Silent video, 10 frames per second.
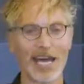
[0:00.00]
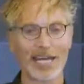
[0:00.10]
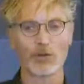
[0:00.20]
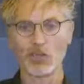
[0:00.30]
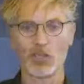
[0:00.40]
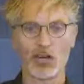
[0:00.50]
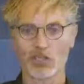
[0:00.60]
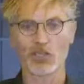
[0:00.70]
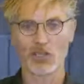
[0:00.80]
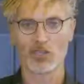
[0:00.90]
And there were
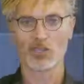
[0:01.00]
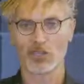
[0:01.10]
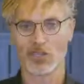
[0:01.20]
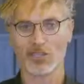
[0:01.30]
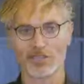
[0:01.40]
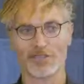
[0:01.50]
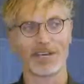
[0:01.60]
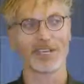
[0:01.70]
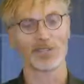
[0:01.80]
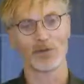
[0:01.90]
lots and lots and lots of
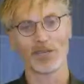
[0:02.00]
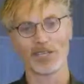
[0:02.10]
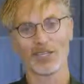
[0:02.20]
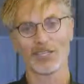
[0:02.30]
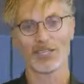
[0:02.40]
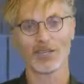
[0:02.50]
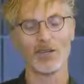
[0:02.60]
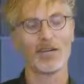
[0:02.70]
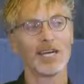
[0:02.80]
things that we could do.